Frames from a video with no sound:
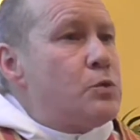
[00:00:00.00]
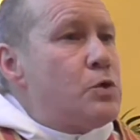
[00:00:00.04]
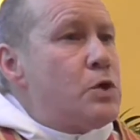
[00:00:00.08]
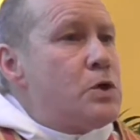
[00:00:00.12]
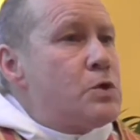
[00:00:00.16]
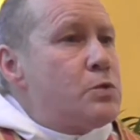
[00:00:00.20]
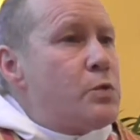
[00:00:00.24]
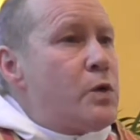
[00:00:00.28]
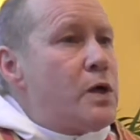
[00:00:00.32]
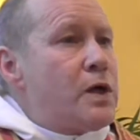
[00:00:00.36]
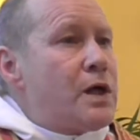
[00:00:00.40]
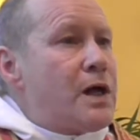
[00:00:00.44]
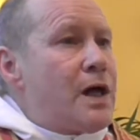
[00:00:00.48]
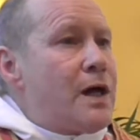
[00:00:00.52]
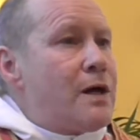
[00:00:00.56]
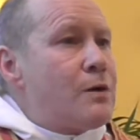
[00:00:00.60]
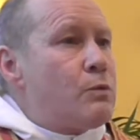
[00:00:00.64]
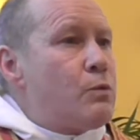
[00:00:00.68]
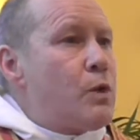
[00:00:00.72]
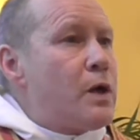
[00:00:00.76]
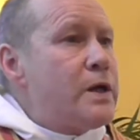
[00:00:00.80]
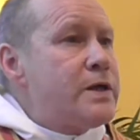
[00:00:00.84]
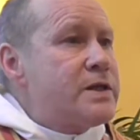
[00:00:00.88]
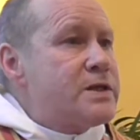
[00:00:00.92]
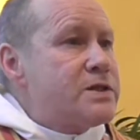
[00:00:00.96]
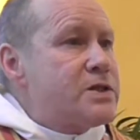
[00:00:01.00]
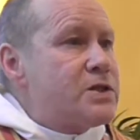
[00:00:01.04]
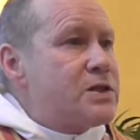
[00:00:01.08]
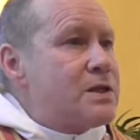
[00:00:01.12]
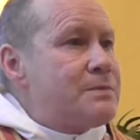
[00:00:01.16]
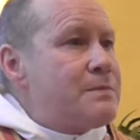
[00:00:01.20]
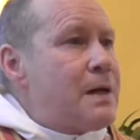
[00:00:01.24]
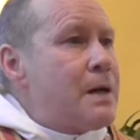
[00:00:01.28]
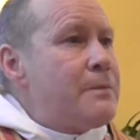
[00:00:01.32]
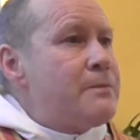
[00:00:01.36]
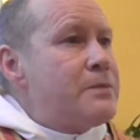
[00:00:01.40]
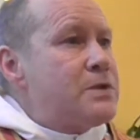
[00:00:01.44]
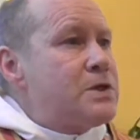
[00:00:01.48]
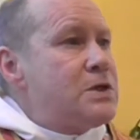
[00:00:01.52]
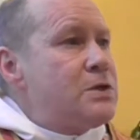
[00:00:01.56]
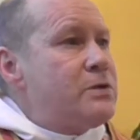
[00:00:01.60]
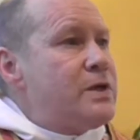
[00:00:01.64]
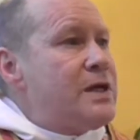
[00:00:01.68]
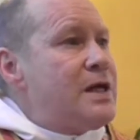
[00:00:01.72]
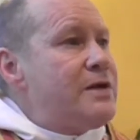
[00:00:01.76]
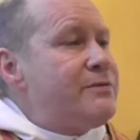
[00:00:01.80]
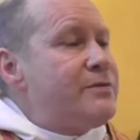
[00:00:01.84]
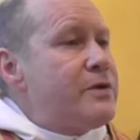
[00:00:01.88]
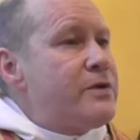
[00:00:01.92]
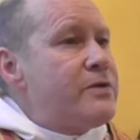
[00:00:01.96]
woodwork and want to come up to
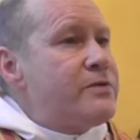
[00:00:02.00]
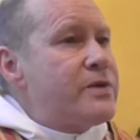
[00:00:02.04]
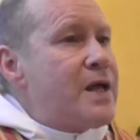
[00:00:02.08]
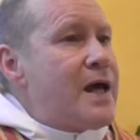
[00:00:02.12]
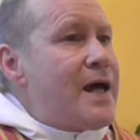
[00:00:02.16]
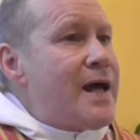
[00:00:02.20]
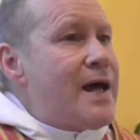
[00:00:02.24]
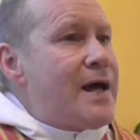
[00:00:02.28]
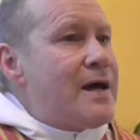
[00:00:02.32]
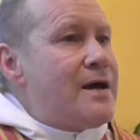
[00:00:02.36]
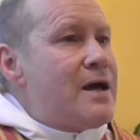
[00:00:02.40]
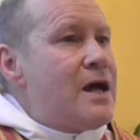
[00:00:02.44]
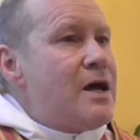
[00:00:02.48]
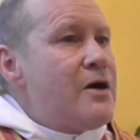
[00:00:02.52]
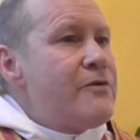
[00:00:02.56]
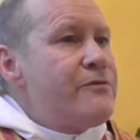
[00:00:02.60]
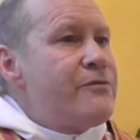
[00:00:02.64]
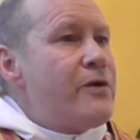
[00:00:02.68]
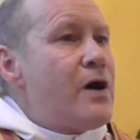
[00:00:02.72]
you even there.